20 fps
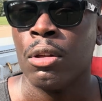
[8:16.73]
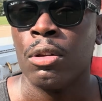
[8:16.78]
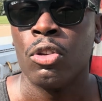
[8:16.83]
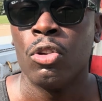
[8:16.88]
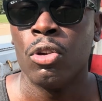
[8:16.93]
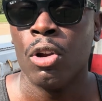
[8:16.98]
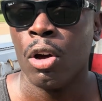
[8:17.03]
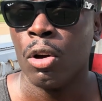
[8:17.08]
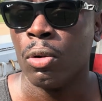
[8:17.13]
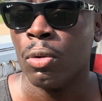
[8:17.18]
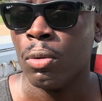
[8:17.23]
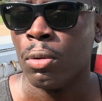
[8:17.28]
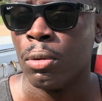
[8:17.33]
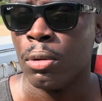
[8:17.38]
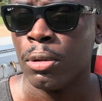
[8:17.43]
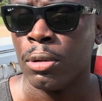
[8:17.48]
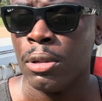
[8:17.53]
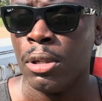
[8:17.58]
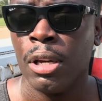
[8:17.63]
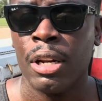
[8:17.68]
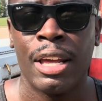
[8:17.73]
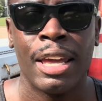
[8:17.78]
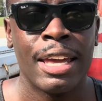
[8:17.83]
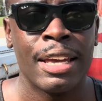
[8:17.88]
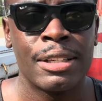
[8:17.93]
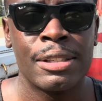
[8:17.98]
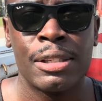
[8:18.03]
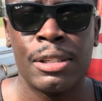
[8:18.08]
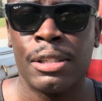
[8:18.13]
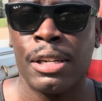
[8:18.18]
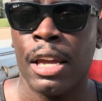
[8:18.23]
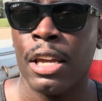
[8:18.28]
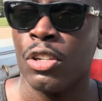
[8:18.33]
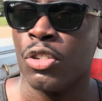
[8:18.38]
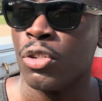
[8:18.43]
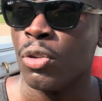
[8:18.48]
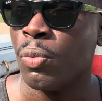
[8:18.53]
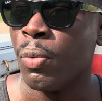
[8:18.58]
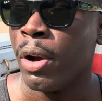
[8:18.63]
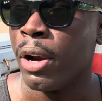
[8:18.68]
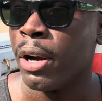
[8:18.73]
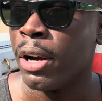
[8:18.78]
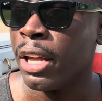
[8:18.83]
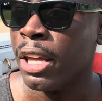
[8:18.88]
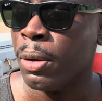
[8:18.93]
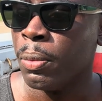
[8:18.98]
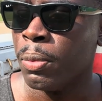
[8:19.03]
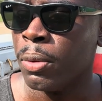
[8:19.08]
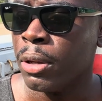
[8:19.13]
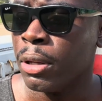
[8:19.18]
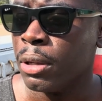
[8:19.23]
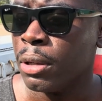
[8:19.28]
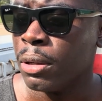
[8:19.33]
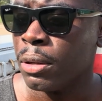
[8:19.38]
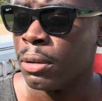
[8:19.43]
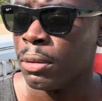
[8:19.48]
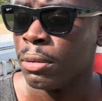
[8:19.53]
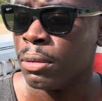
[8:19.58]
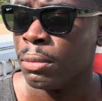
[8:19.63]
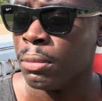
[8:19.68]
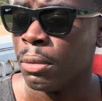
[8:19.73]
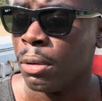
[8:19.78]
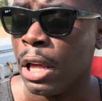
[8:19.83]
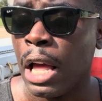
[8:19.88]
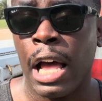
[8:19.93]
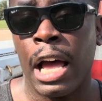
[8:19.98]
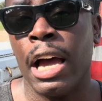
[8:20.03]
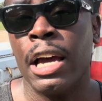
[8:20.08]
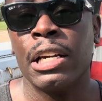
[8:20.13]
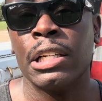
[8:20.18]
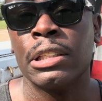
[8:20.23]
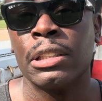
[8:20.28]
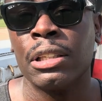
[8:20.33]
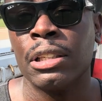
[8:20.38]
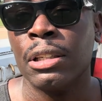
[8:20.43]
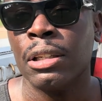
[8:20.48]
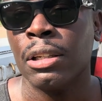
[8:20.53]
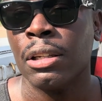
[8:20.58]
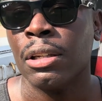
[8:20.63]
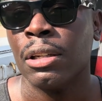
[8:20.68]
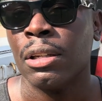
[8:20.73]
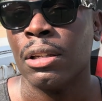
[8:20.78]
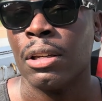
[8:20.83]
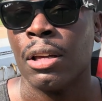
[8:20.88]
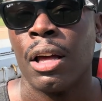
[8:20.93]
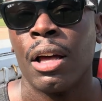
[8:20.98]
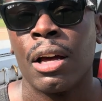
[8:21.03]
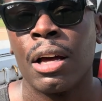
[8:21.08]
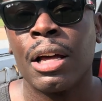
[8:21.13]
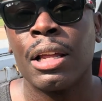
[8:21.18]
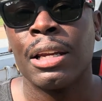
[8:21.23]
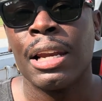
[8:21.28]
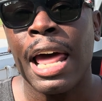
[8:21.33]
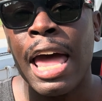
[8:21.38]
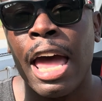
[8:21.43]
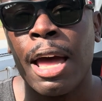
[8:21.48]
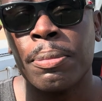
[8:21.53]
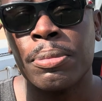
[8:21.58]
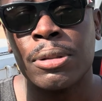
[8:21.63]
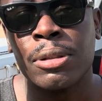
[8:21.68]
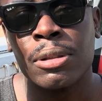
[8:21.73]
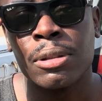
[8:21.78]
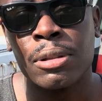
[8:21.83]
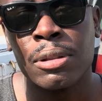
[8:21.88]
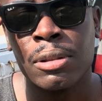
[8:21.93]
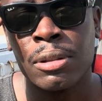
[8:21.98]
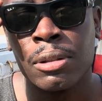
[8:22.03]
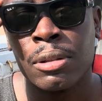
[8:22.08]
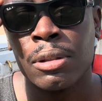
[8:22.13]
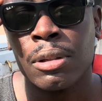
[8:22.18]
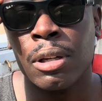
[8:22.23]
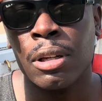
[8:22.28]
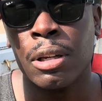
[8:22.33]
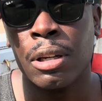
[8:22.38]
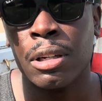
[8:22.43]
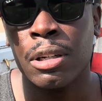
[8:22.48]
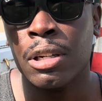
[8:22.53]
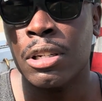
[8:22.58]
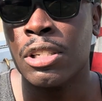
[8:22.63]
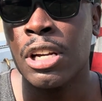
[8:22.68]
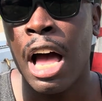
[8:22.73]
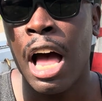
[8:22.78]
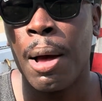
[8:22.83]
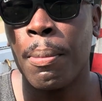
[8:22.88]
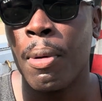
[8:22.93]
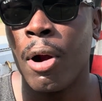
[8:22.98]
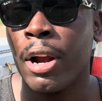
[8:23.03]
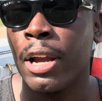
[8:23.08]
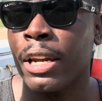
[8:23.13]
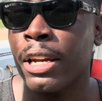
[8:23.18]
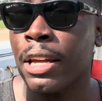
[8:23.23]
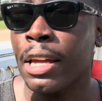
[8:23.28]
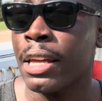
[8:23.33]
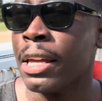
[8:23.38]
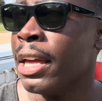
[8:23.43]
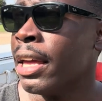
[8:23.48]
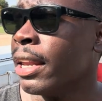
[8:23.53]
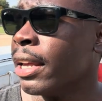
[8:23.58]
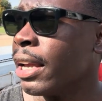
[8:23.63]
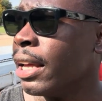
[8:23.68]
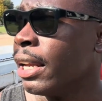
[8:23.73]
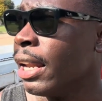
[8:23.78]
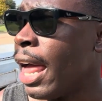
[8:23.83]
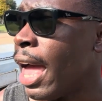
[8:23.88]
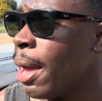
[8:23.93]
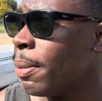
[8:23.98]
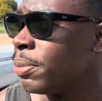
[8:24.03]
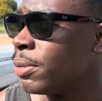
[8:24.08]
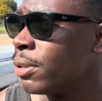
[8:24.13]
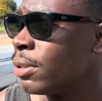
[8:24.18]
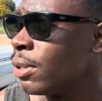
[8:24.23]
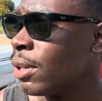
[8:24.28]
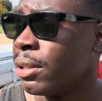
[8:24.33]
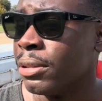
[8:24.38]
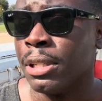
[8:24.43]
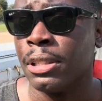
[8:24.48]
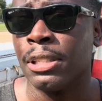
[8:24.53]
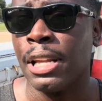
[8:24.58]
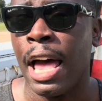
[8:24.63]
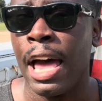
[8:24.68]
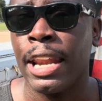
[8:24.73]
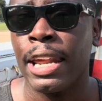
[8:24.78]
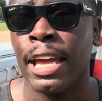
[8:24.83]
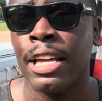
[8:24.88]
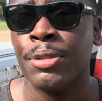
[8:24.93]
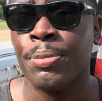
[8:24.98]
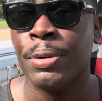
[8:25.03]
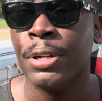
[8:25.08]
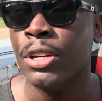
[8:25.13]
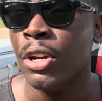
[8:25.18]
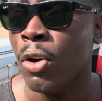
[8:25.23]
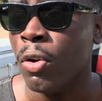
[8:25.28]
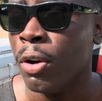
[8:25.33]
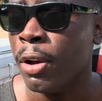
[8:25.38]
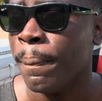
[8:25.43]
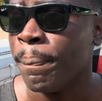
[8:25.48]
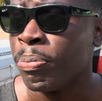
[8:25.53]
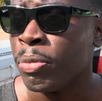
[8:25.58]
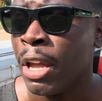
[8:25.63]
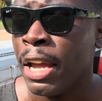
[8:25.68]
to the extent to where it would honestly collapse the job market and collapse society as we know it.